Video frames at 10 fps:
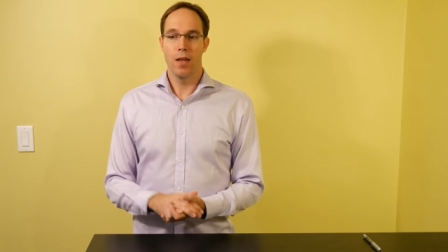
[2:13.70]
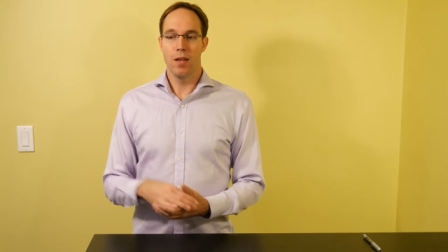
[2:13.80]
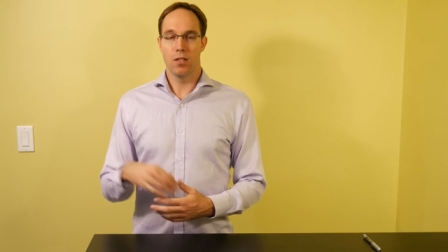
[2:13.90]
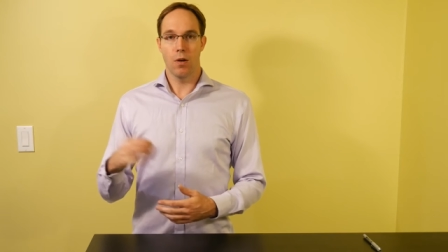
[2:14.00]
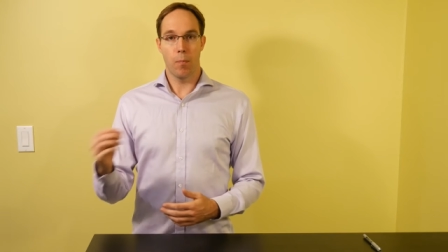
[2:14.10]

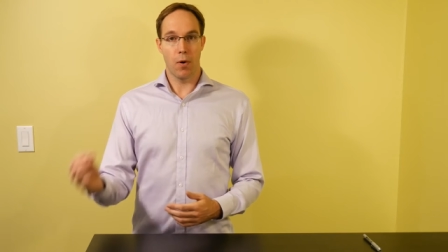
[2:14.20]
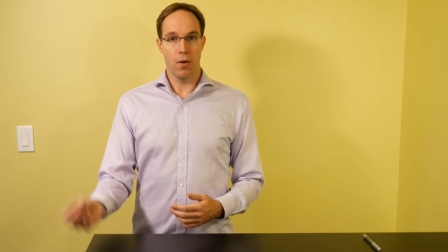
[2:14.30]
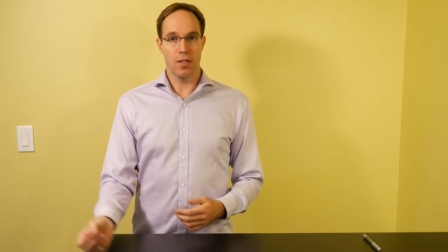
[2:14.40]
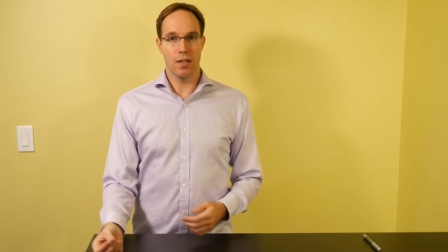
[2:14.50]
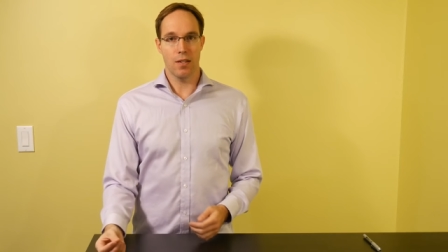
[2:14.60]
So it
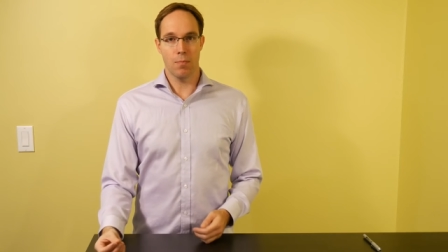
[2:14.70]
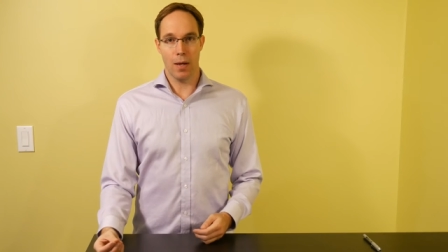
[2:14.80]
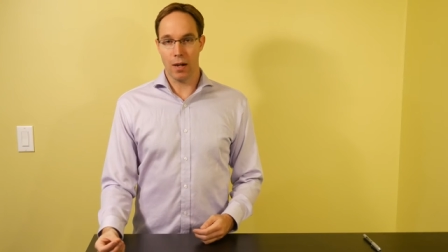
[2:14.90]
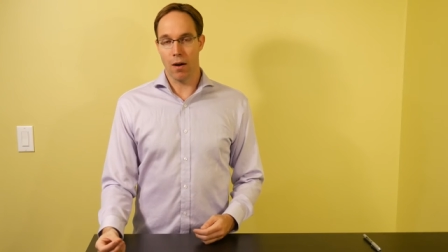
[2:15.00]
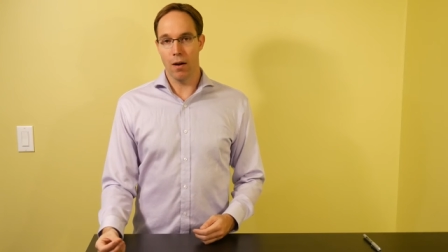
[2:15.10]
processes
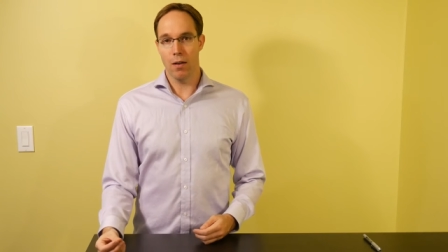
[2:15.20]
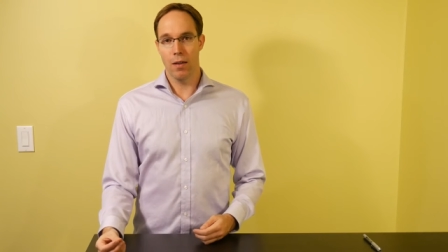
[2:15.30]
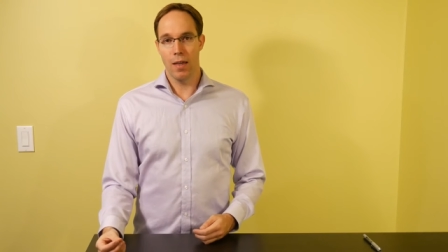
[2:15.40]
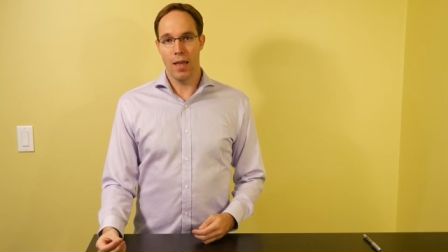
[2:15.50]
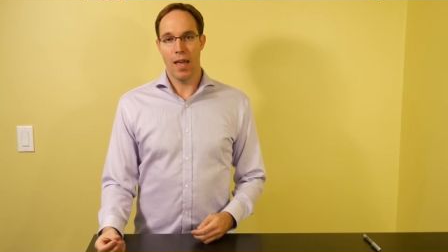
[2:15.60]
my card.
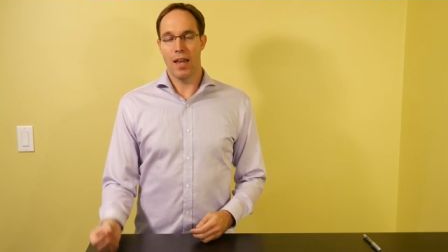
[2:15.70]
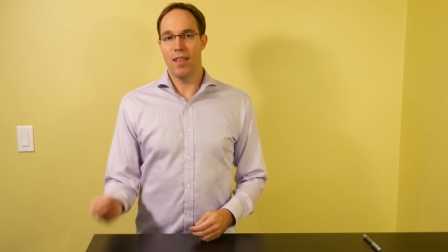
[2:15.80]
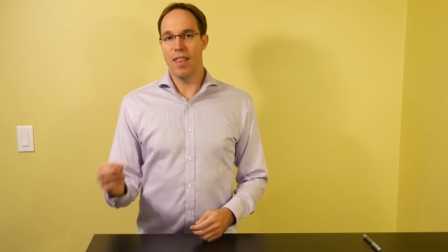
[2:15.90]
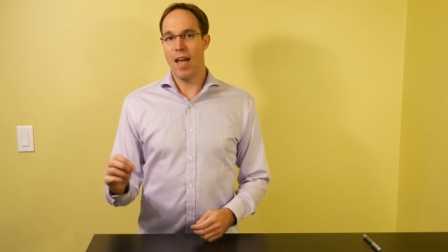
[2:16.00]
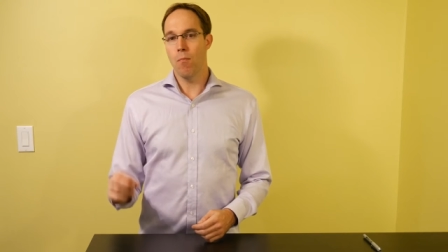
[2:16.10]
And
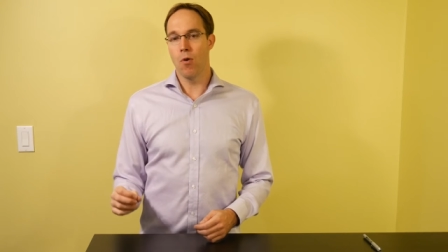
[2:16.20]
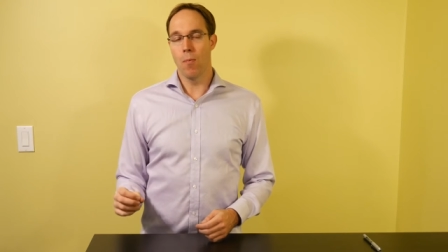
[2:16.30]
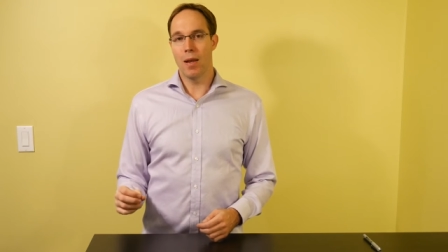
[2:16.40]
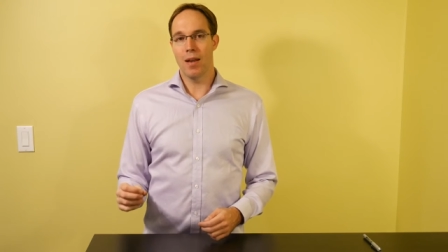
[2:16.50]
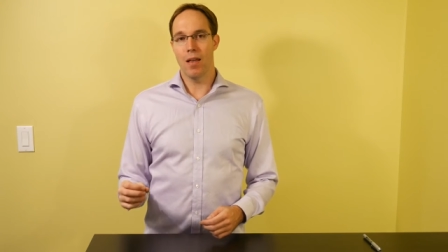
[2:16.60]
in that
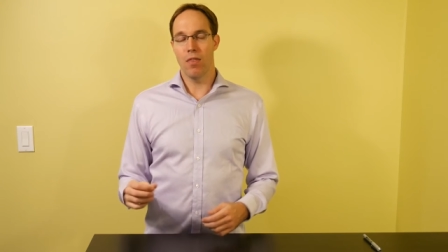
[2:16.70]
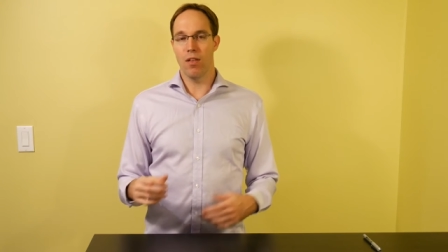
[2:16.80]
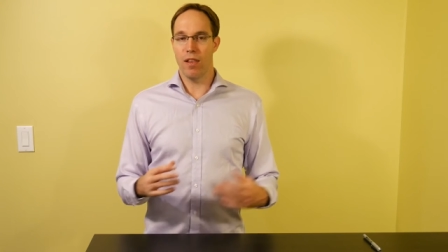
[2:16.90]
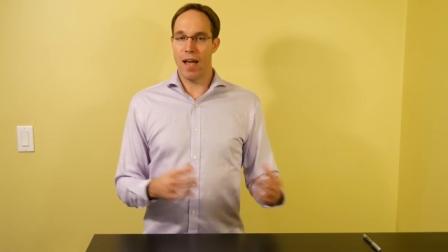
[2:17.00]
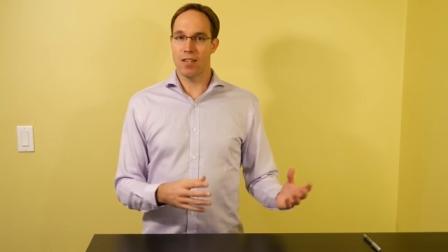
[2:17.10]
moment,
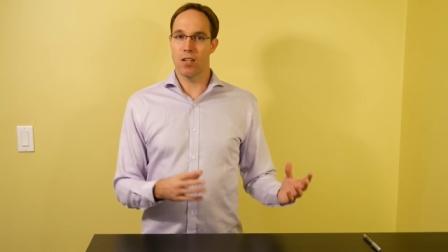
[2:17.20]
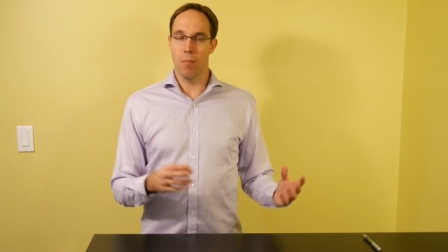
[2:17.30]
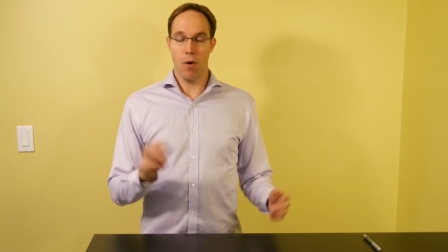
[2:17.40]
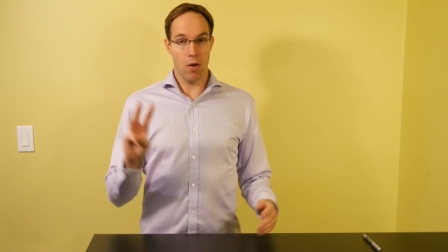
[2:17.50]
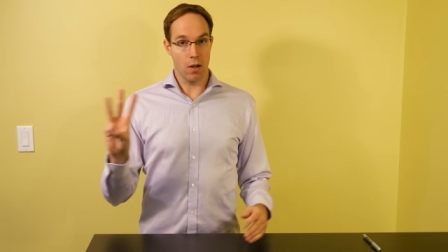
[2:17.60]
the last
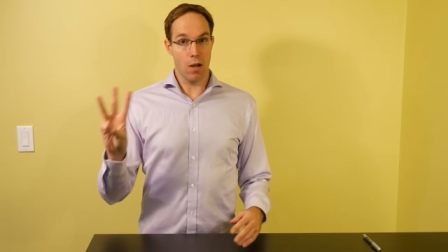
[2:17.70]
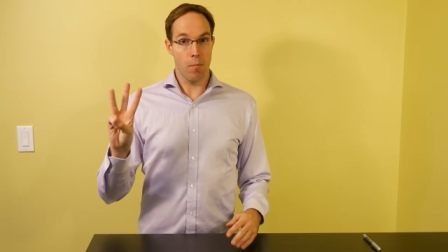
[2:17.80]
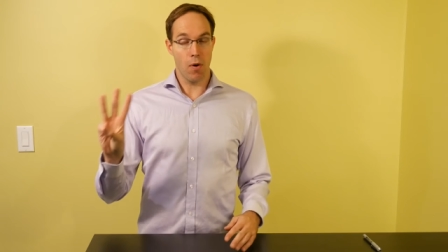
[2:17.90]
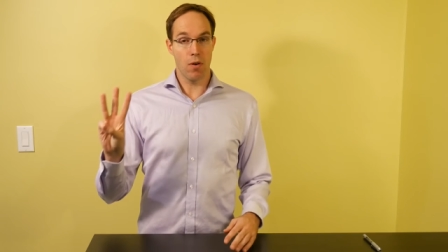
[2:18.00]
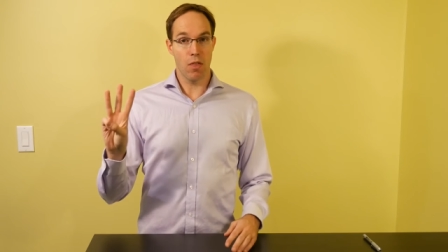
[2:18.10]
component,
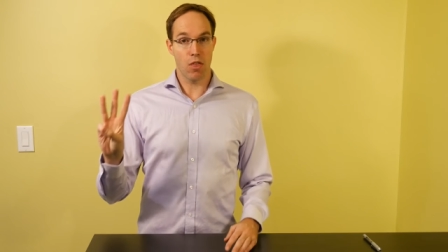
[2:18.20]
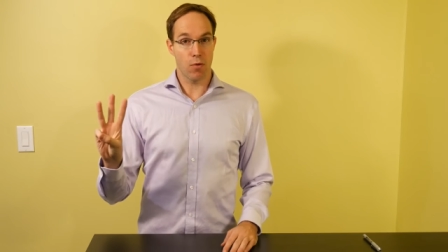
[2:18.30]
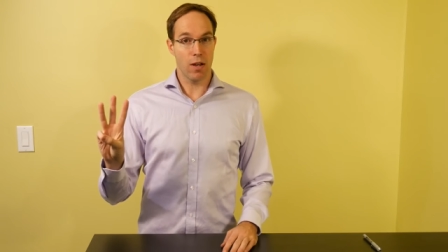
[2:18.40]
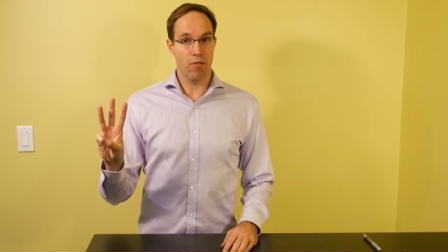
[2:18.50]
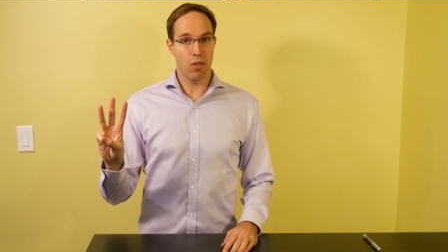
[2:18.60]
component
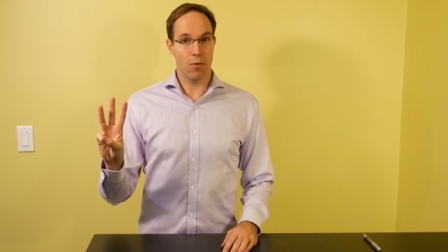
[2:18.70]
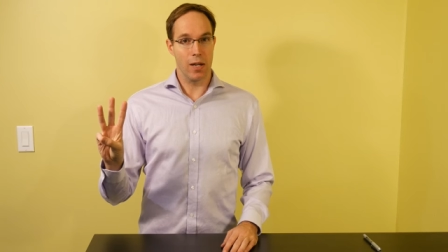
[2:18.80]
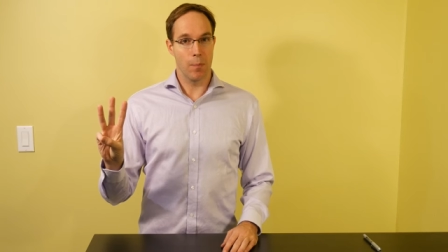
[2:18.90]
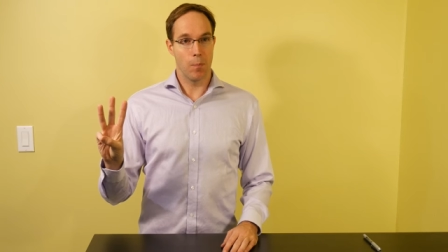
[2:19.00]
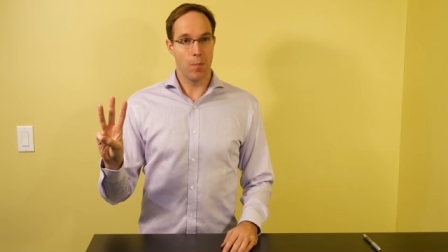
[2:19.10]
three of
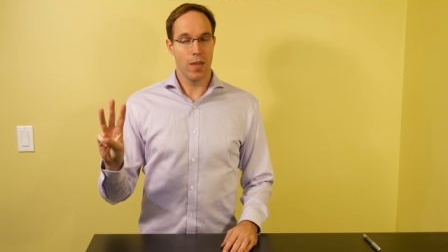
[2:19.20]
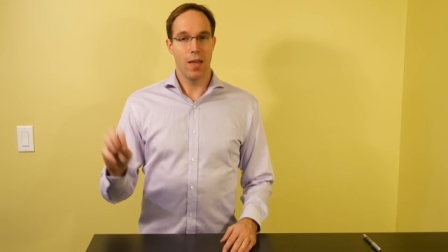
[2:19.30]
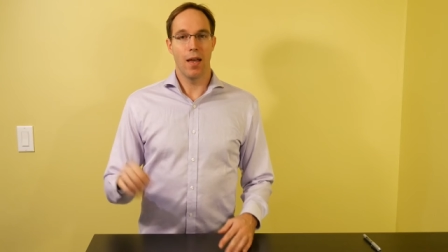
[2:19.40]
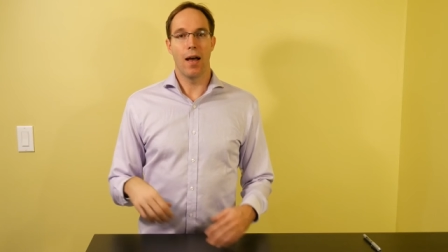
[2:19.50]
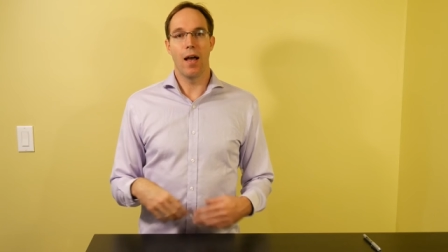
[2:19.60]
three,
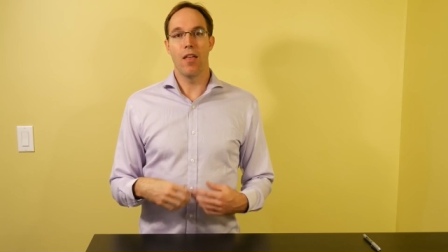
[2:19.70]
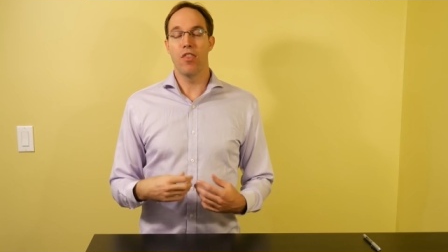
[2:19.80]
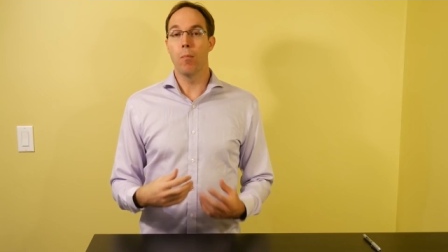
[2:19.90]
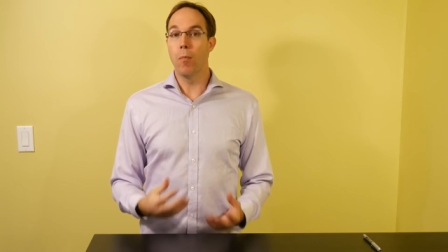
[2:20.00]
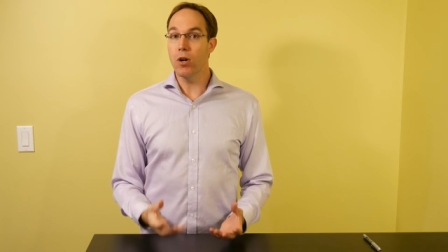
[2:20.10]
uh,
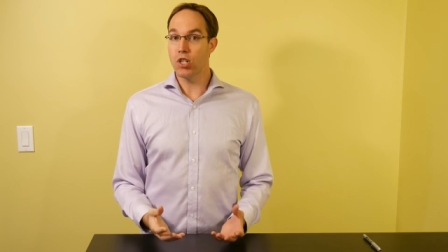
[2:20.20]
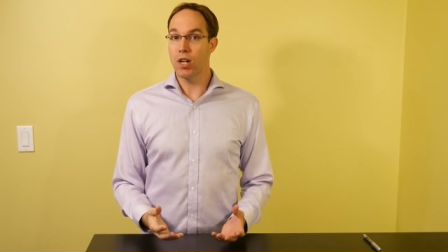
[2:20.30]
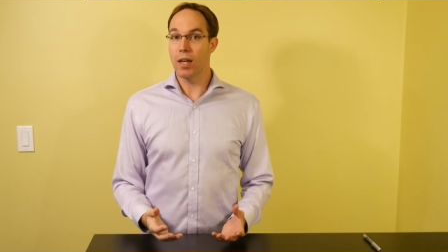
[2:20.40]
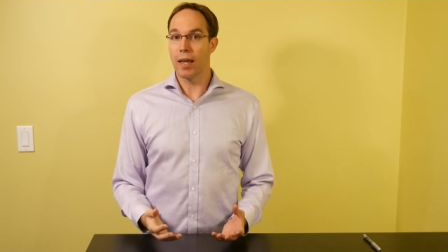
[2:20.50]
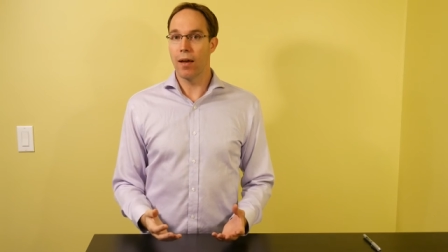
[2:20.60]
the
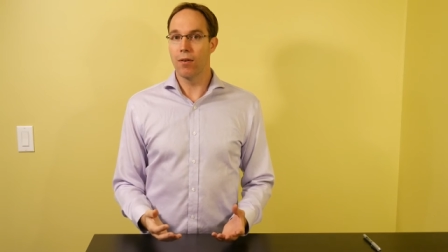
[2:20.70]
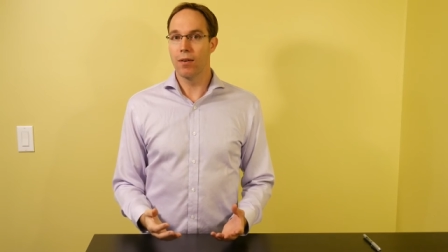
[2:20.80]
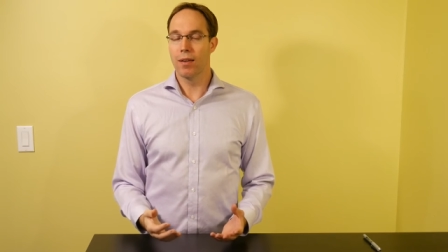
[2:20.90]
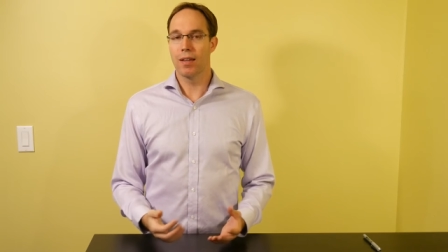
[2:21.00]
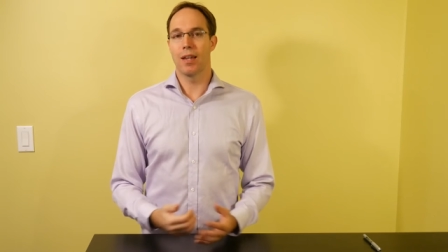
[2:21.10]
merchant account
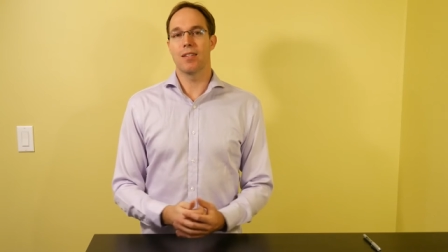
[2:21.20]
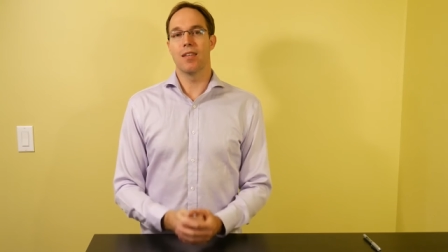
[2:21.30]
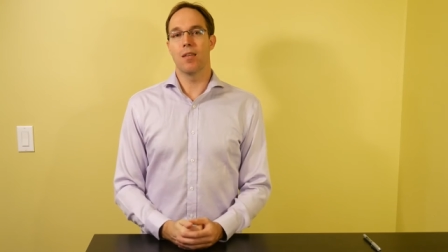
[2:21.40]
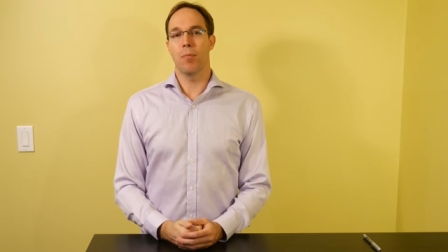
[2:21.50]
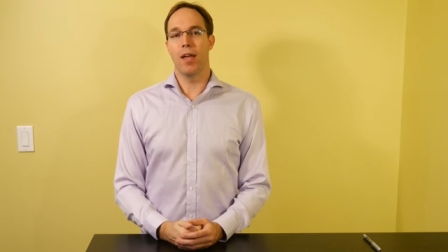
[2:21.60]
kicks
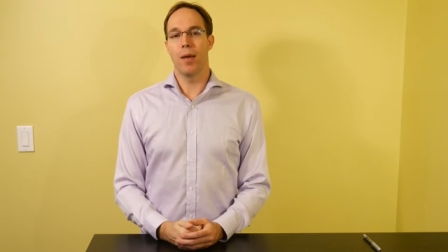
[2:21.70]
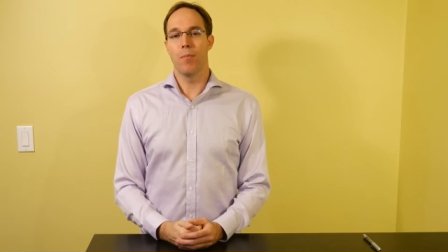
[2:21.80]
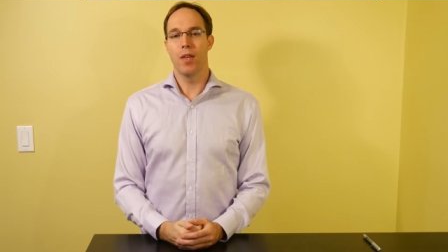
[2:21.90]
into play.